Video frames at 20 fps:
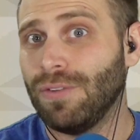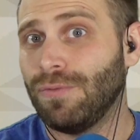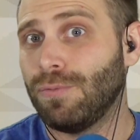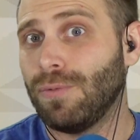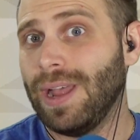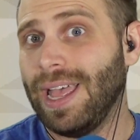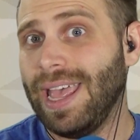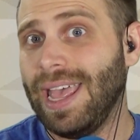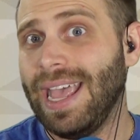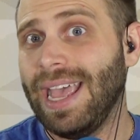if
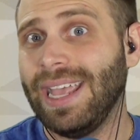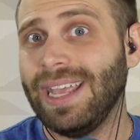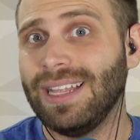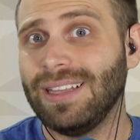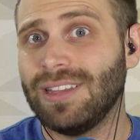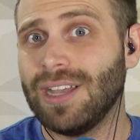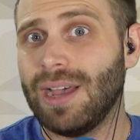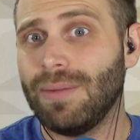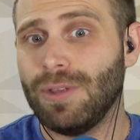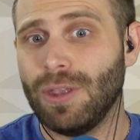
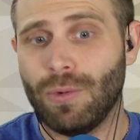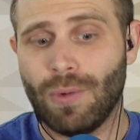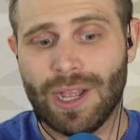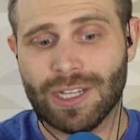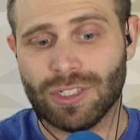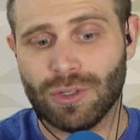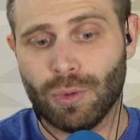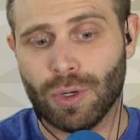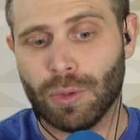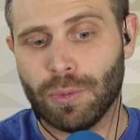AEW
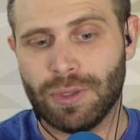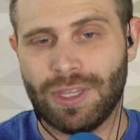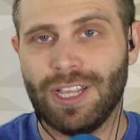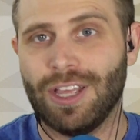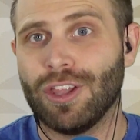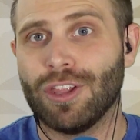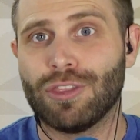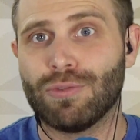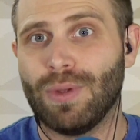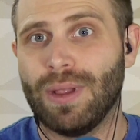wants to work with the
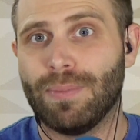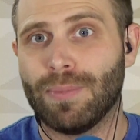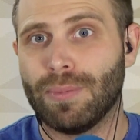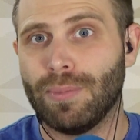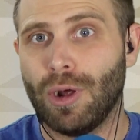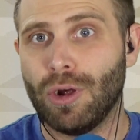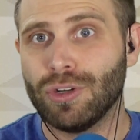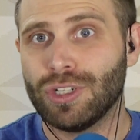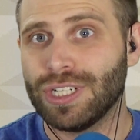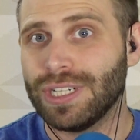other three
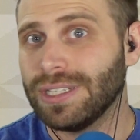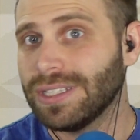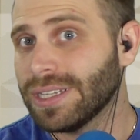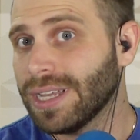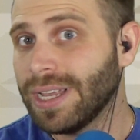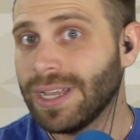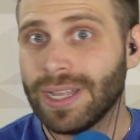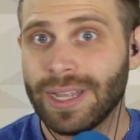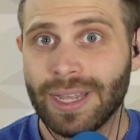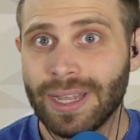promotions,
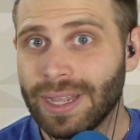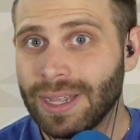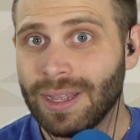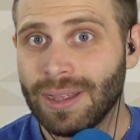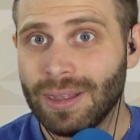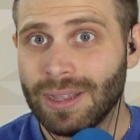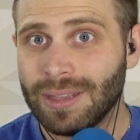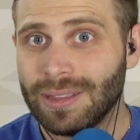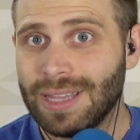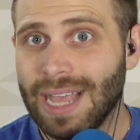
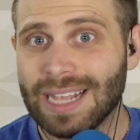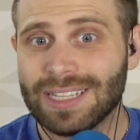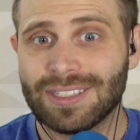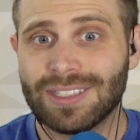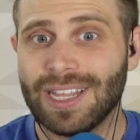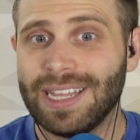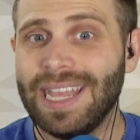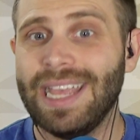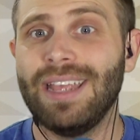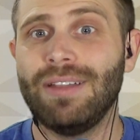that's
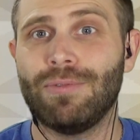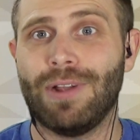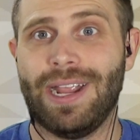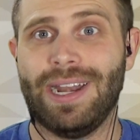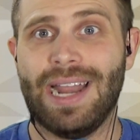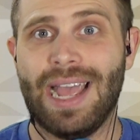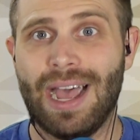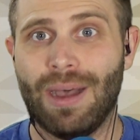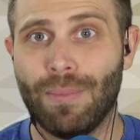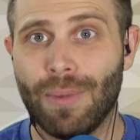the in
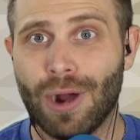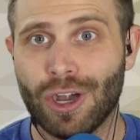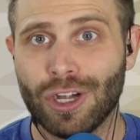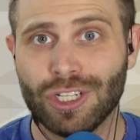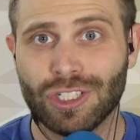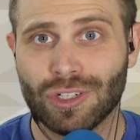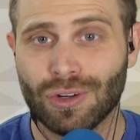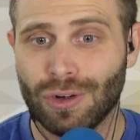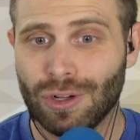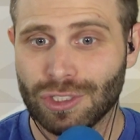right now, Marty
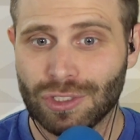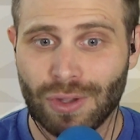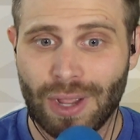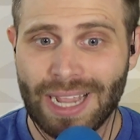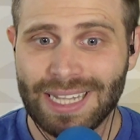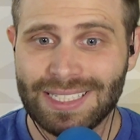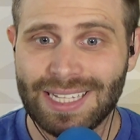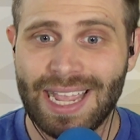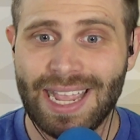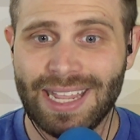Scurll. So
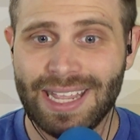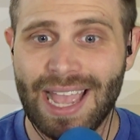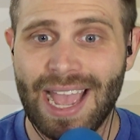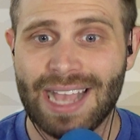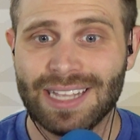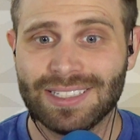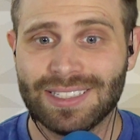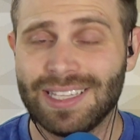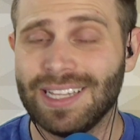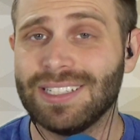I say,
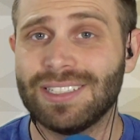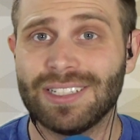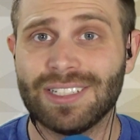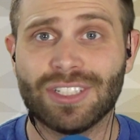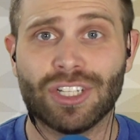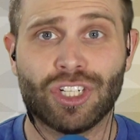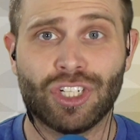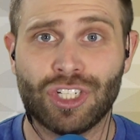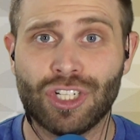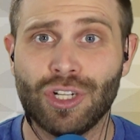yes, this
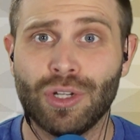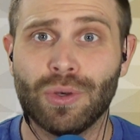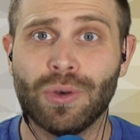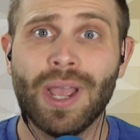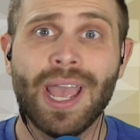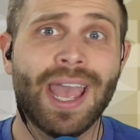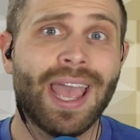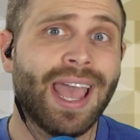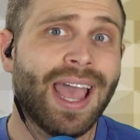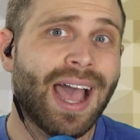is a
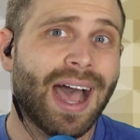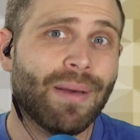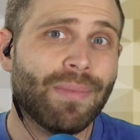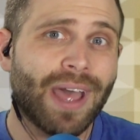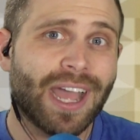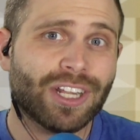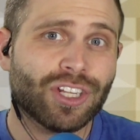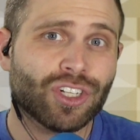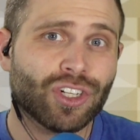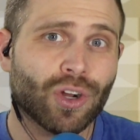shoot. I'm
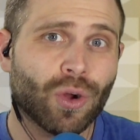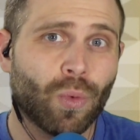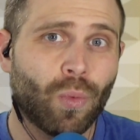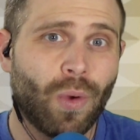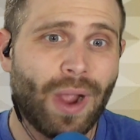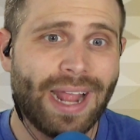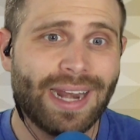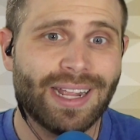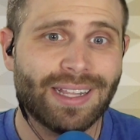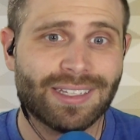not sure
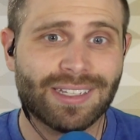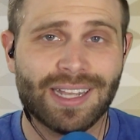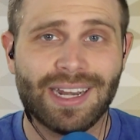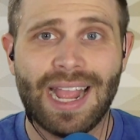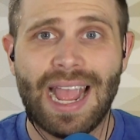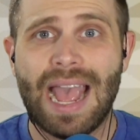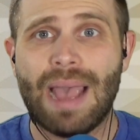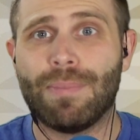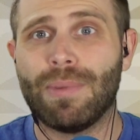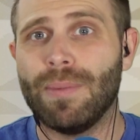when it's going
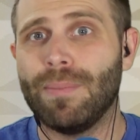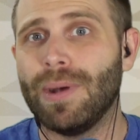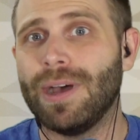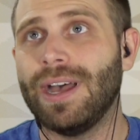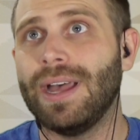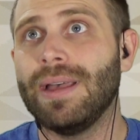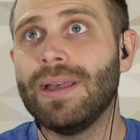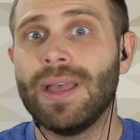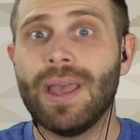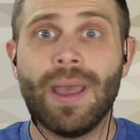to happen,
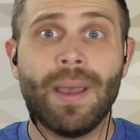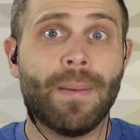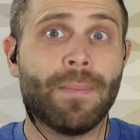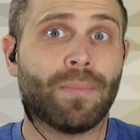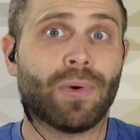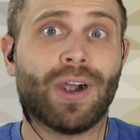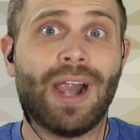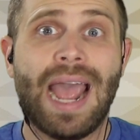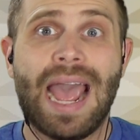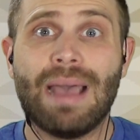but
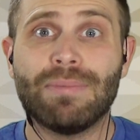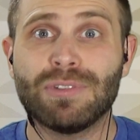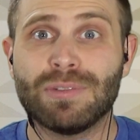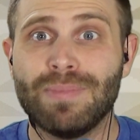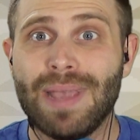perhaps